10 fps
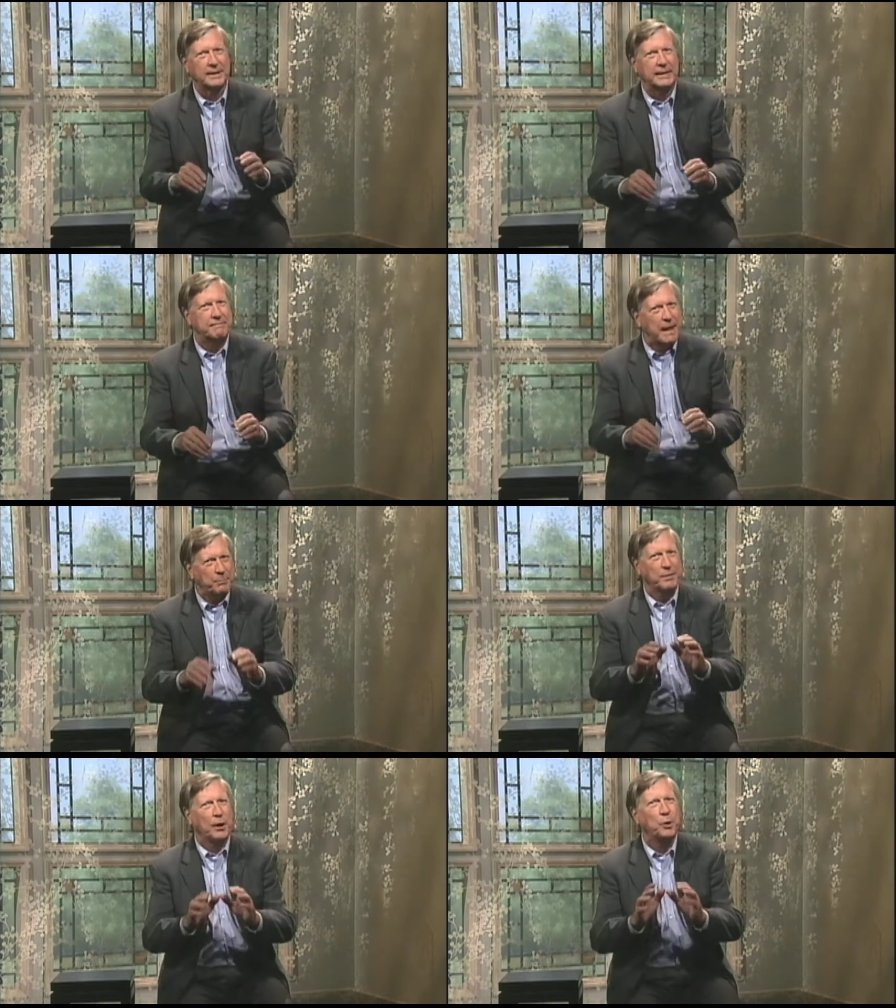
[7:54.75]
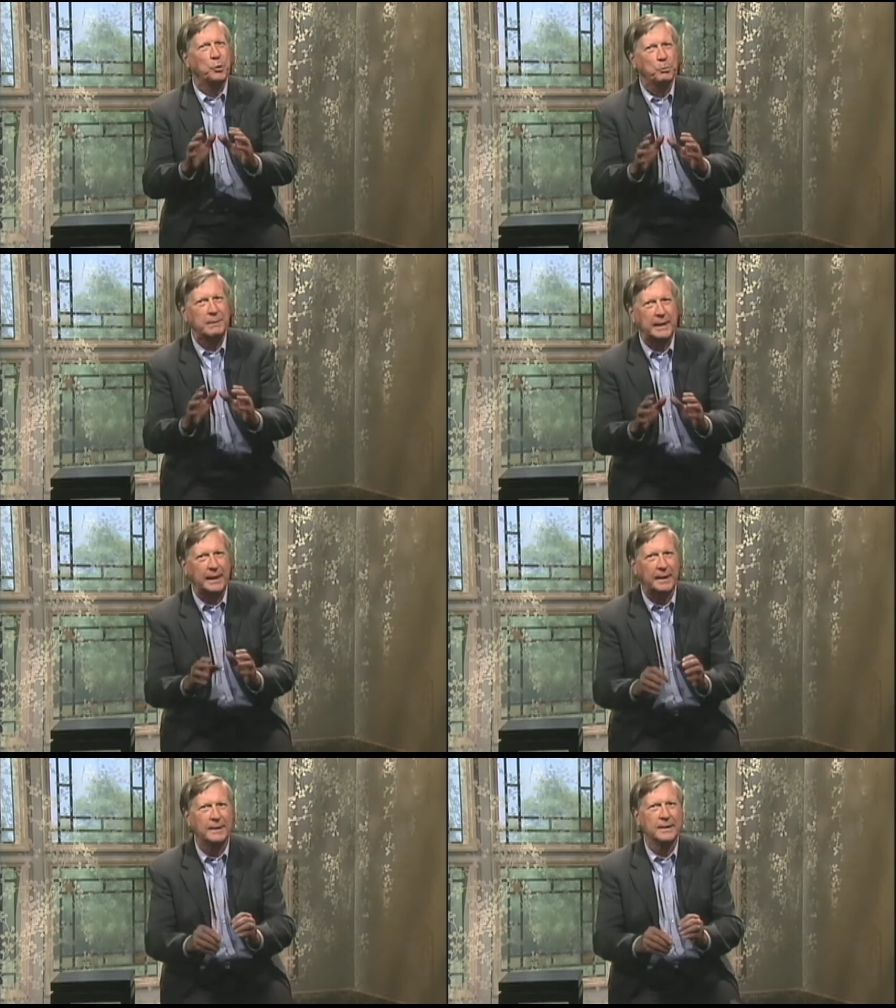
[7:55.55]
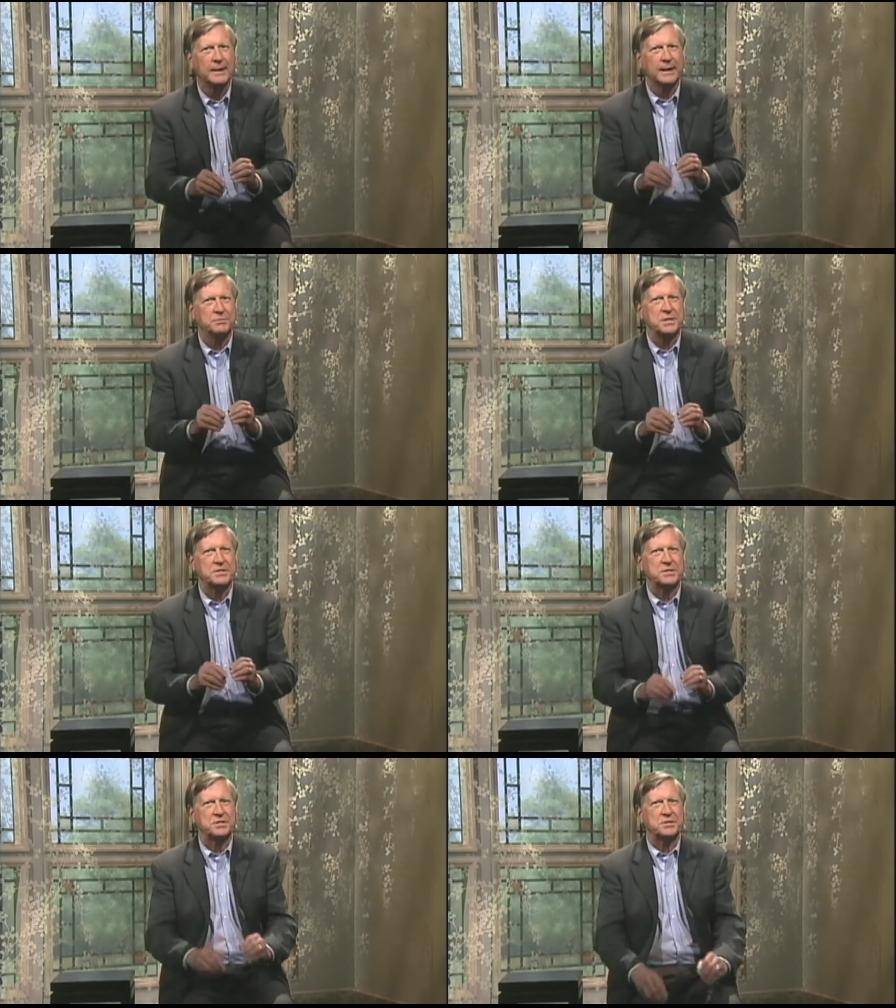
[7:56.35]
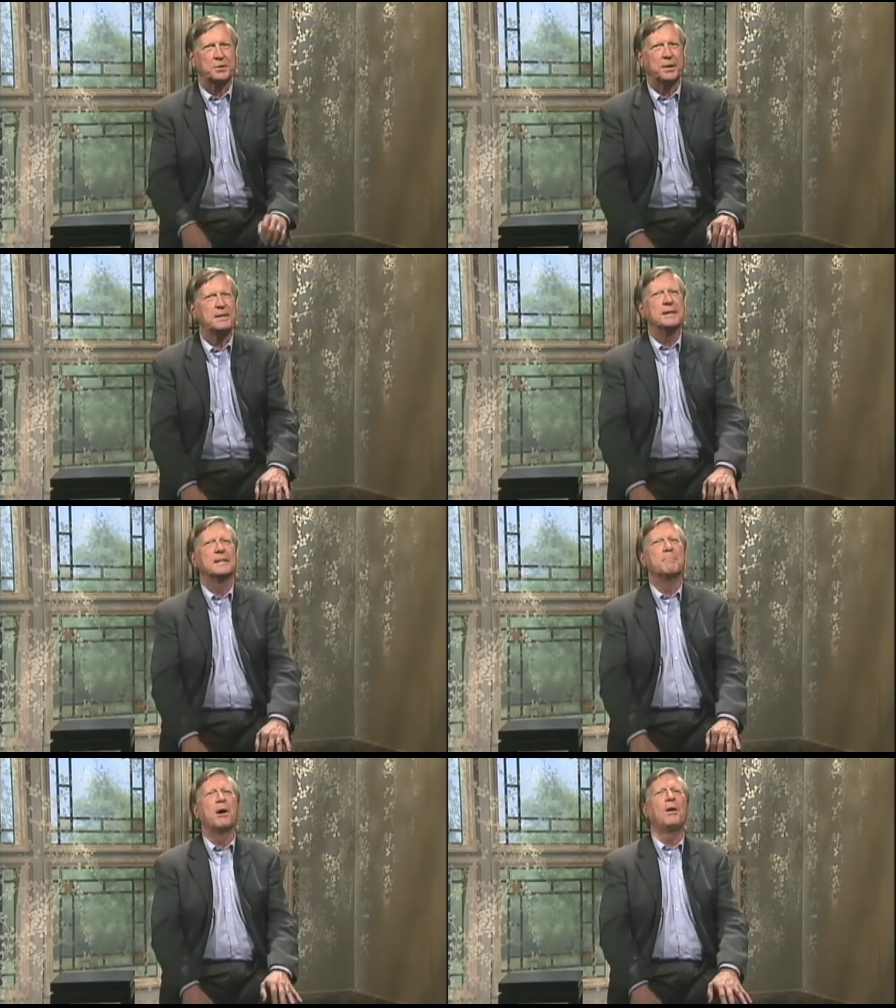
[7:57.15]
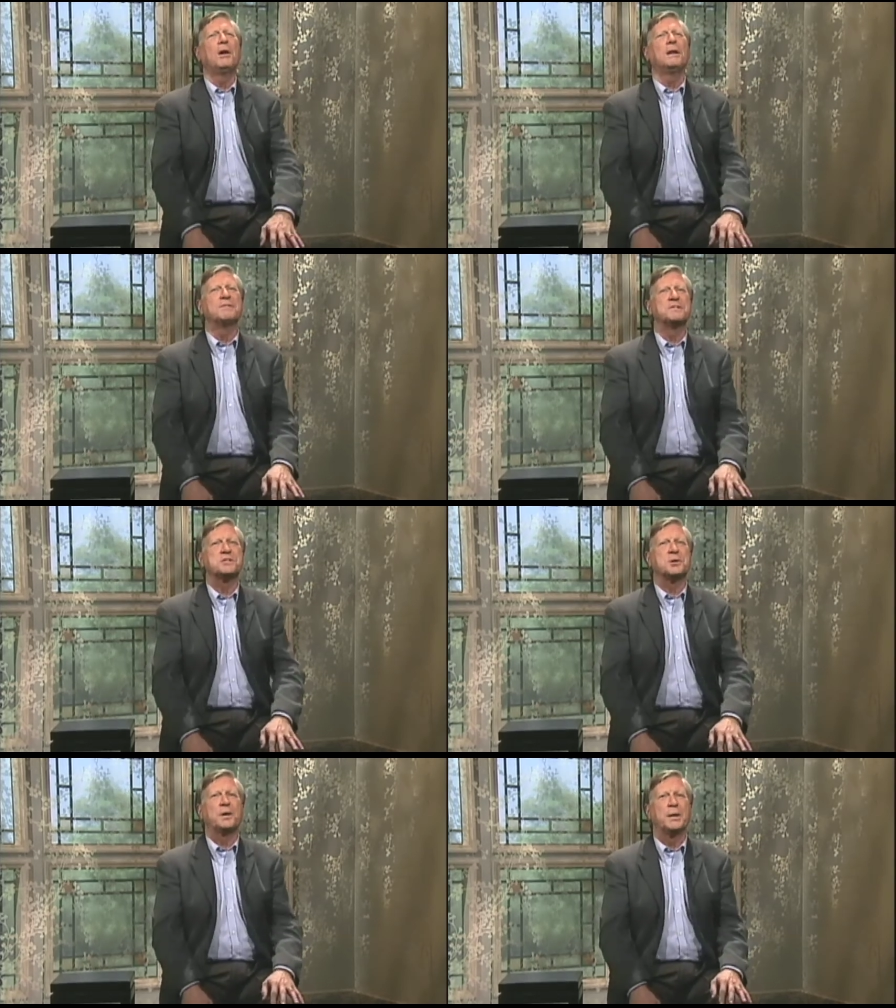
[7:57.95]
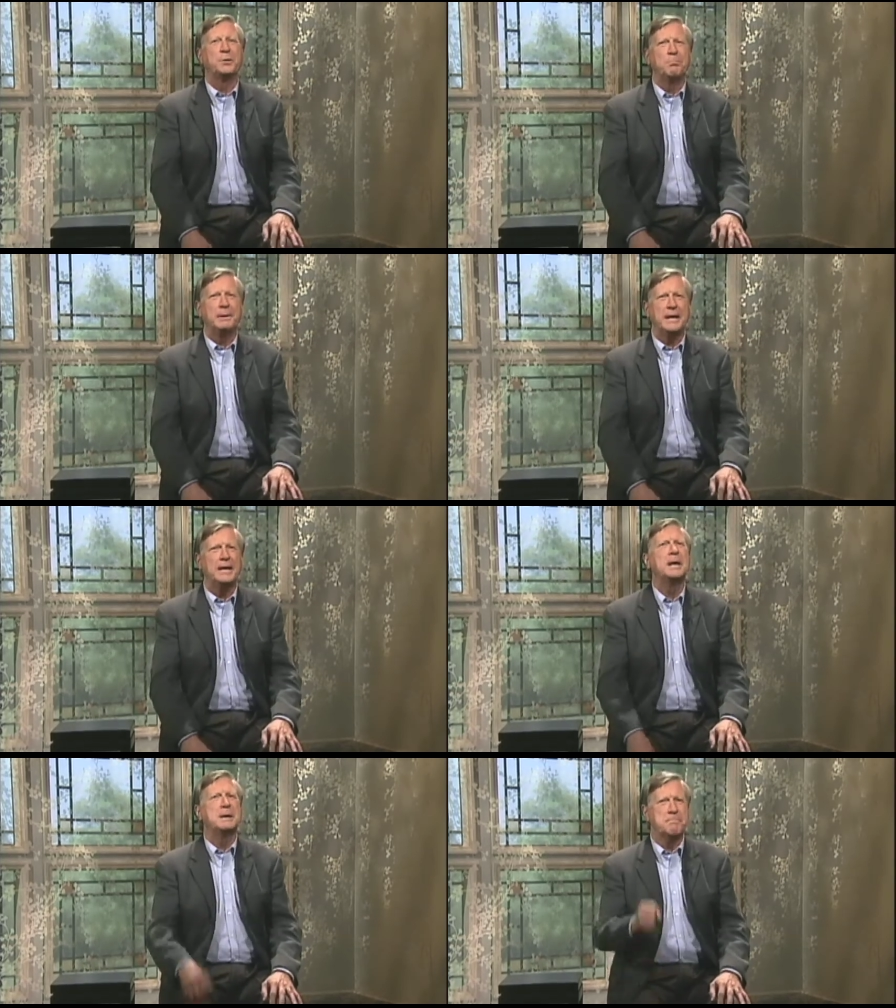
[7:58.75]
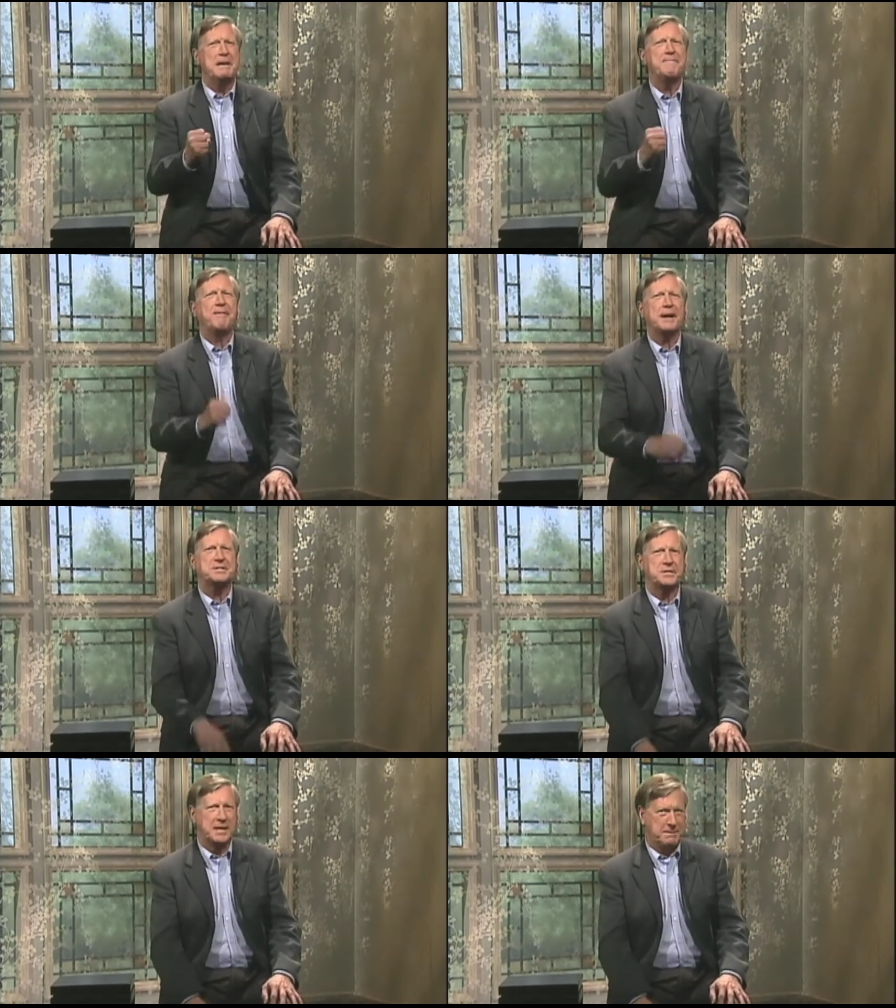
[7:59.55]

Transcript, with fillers: If that were the whole meaning of Jesus' story, then the moral of the story would be be feisty,